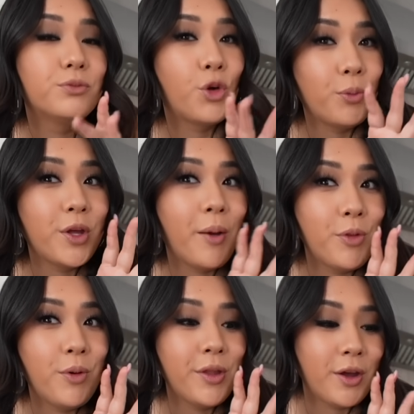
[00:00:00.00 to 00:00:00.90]
Normally I'm
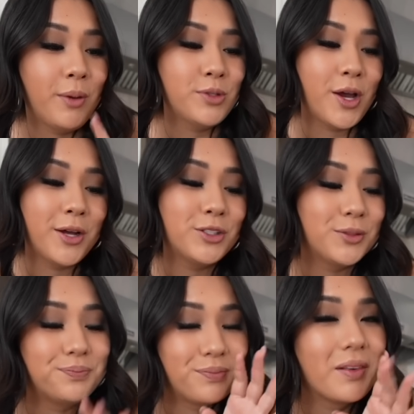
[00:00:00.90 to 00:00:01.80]
the one that comes last.
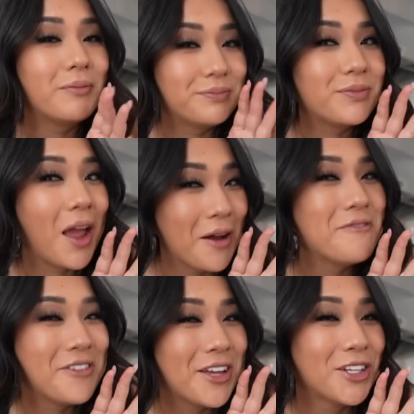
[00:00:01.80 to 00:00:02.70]
Don't you love when
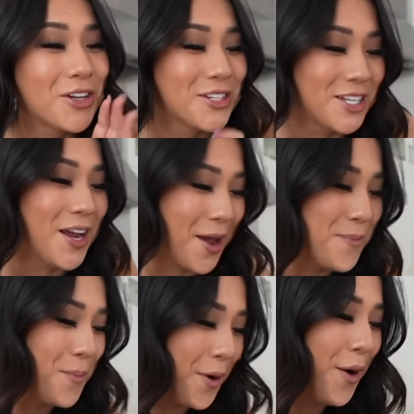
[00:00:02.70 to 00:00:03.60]
you're feeling good today?
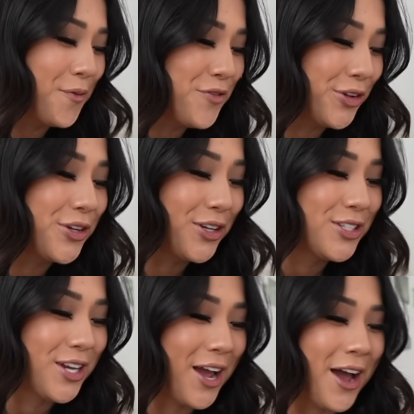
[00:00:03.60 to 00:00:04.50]
I'm feeling good
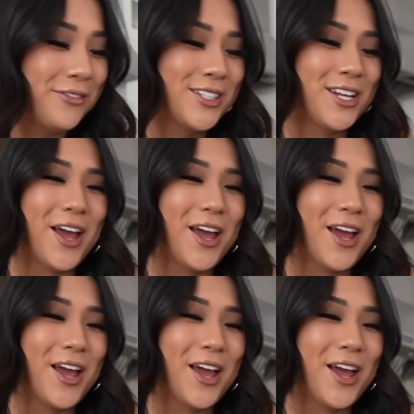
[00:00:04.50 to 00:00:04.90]
today, I have to